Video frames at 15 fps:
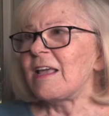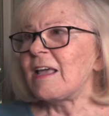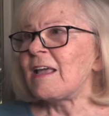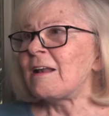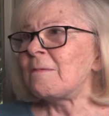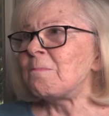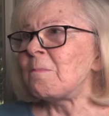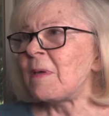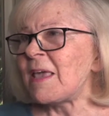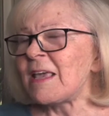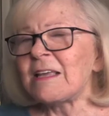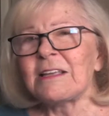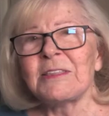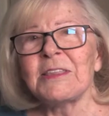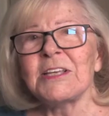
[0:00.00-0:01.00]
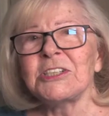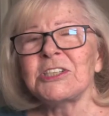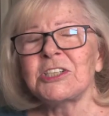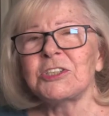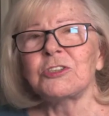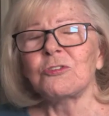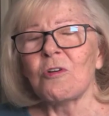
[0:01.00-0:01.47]
and make this
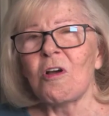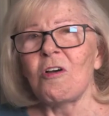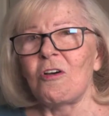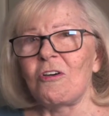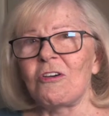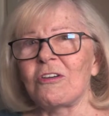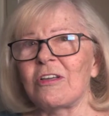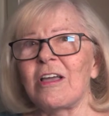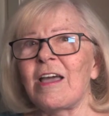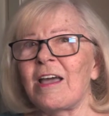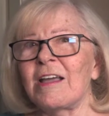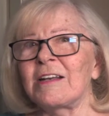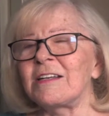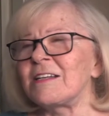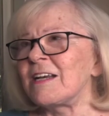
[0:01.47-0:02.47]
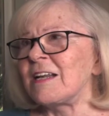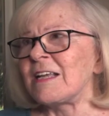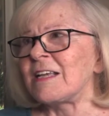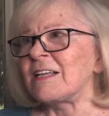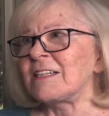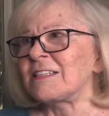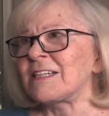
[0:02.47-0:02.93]
strong. And
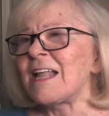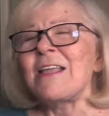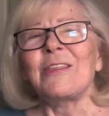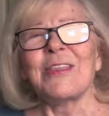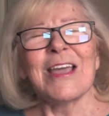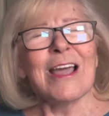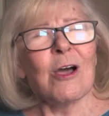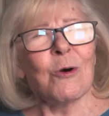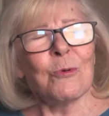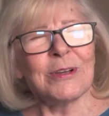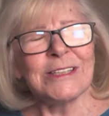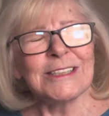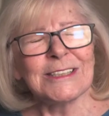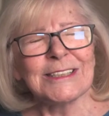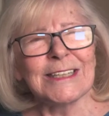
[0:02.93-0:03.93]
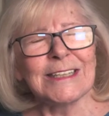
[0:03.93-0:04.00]
they always